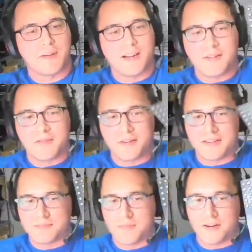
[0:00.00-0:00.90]
but I have all
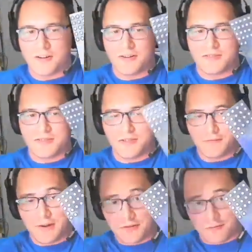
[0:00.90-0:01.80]
these markers and they're
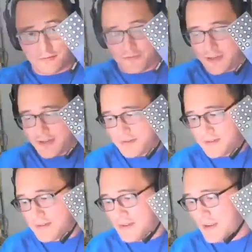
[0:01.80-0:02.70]
retro reflectors.